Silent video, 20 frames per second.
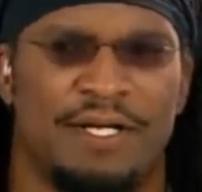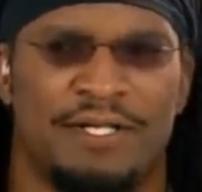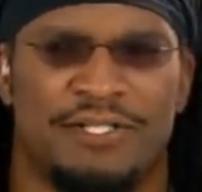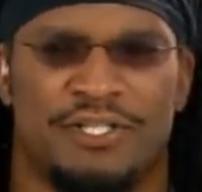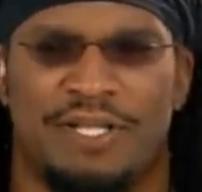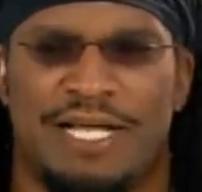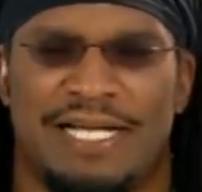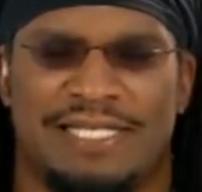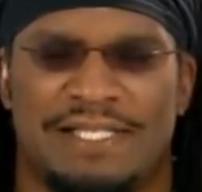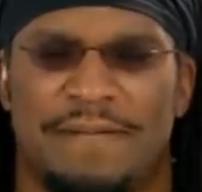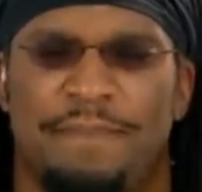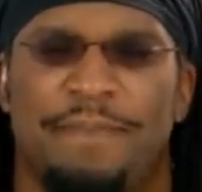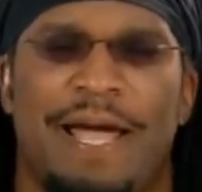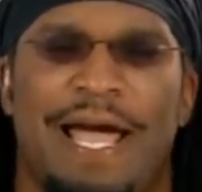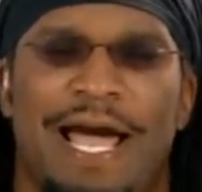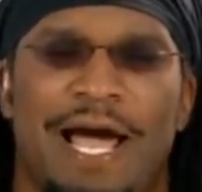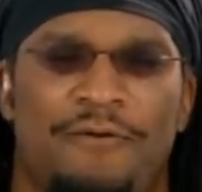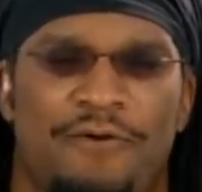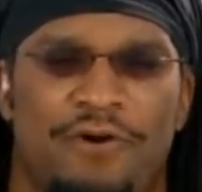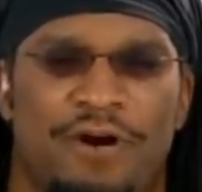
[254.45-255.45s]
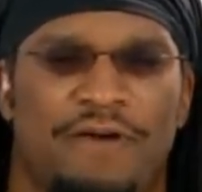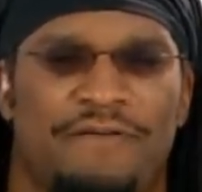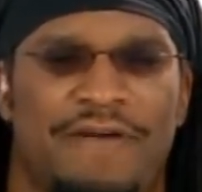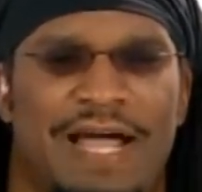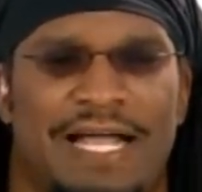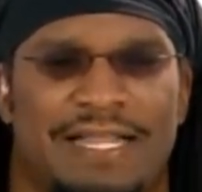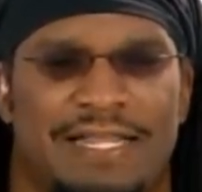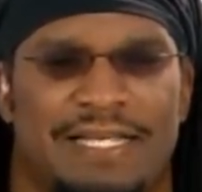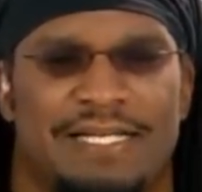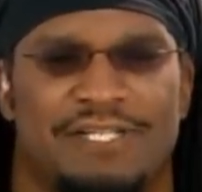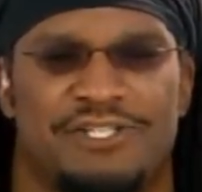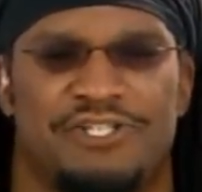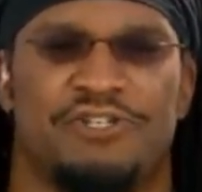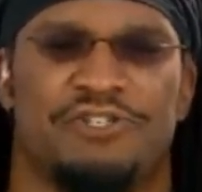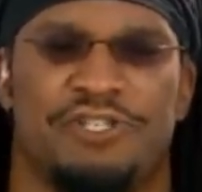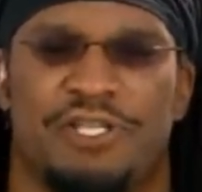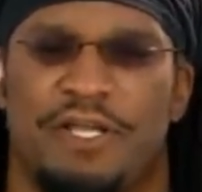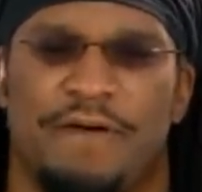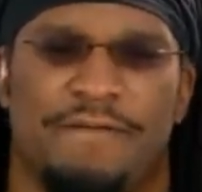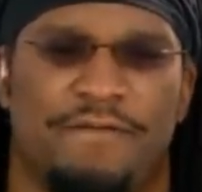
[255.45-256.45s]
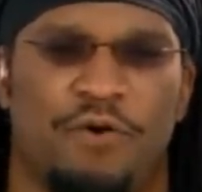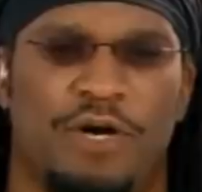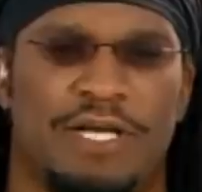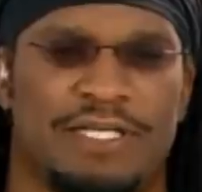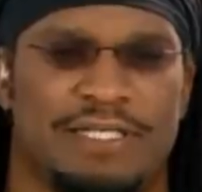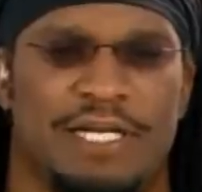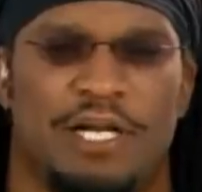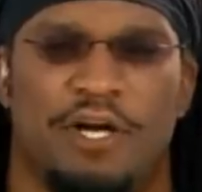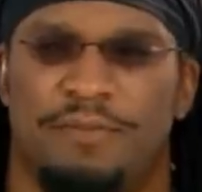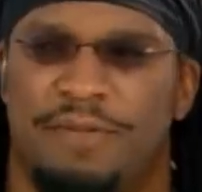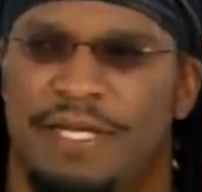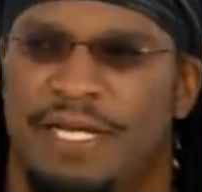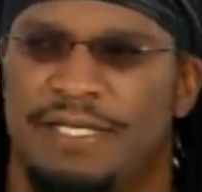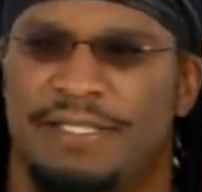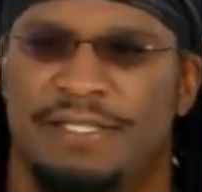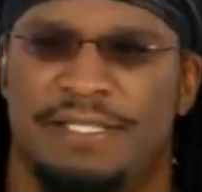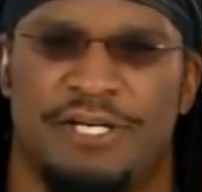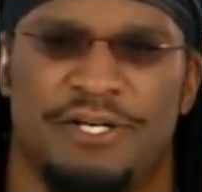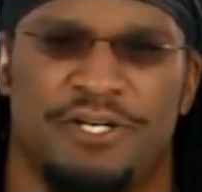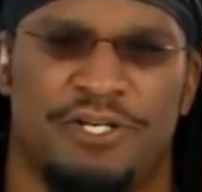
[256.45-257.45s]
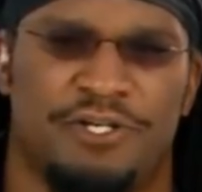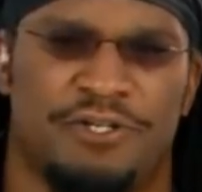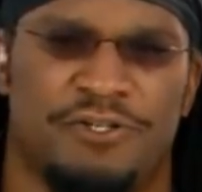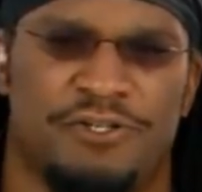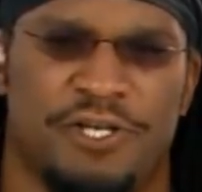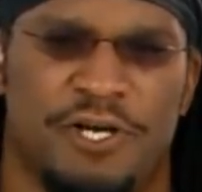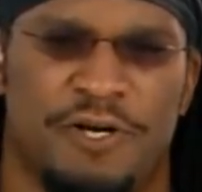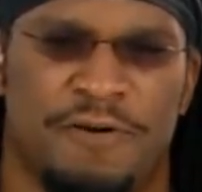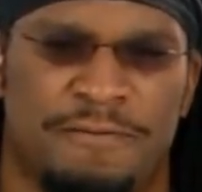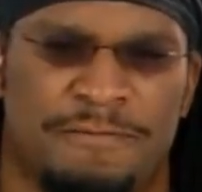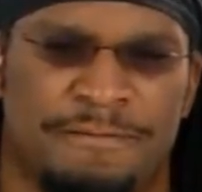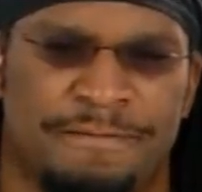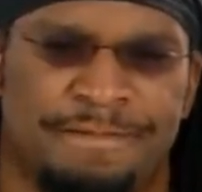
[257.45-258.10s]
So that's the power of athletes using their voice, and I hope they continue to do so.